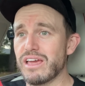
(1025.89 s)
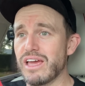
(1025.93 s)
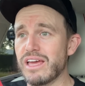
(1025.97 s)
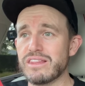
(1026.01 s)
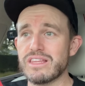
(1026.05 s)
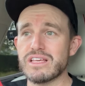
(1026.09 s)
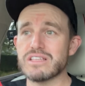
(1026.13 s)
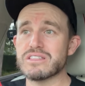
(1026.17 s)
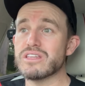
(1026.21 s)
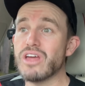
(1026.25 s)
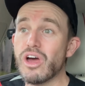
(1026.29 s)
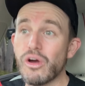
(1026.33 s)
And
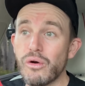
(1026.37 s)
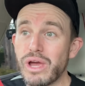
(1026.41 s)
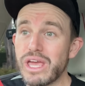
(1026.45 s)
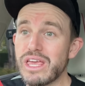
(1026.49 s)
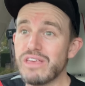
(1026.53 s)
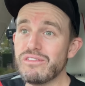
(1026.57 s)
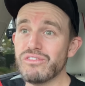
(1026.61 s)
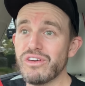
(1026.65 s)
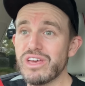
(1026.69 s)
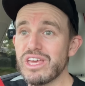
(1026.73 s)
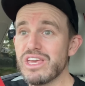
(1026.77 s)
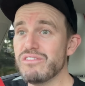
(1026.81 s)
there's no
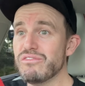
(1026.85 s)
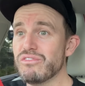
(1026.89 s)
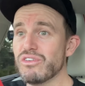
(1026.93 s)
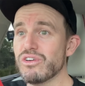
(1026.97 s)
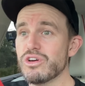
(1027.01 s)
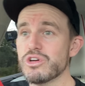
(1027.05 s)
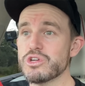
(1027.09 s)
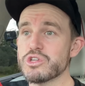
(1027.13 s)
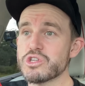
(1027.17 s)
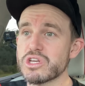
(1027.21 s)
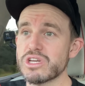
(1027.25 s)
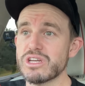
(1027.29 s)
EV
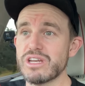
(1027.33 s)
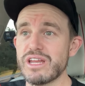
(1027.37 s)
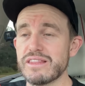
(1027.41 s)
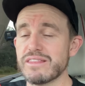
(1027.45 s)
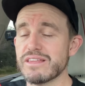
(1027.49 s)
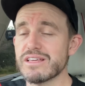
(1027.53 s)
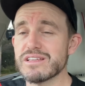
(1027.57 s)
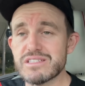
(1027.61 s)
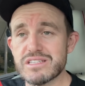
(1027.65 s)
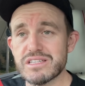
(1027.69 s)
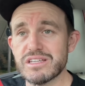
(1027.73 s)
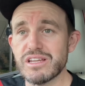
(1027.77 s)
version and
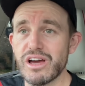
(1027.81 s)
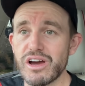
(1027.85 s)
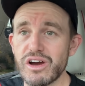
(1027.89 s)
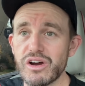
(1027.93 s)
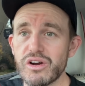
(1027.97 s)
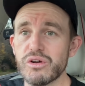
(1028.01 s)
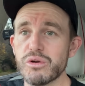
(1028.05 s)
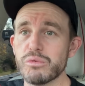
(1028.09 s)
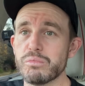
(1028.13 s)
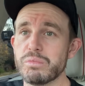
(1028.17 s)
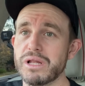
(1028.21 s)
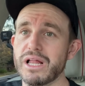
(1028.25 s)
there's
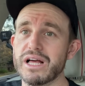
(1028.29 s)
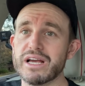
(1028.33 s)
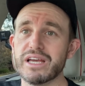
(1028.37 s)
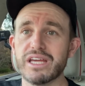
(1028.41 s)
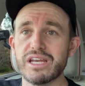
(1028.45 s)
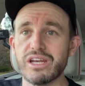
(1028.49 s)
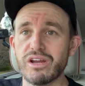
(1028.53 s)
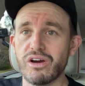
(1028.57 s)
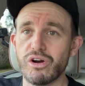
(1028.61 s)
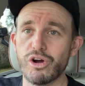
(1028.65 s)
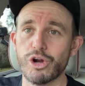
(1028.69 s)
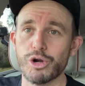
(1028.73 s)
no
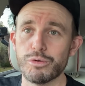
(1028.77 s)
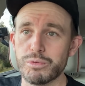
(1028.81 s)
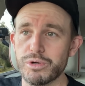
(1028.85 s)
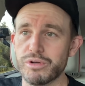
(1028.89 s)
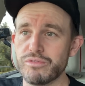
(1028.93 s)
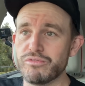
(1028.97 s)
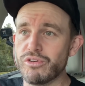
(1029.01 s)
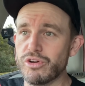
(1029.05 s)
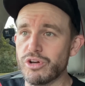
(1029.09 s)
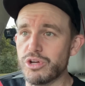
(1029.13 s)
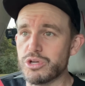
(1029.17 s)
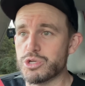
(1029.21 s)
plug-in hybrid
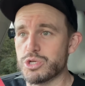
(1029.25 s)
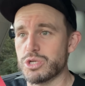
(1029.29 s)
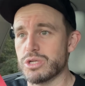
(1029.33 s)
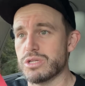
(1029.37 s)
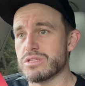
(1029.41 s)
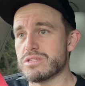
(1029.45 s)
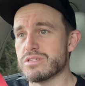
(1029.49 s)
version.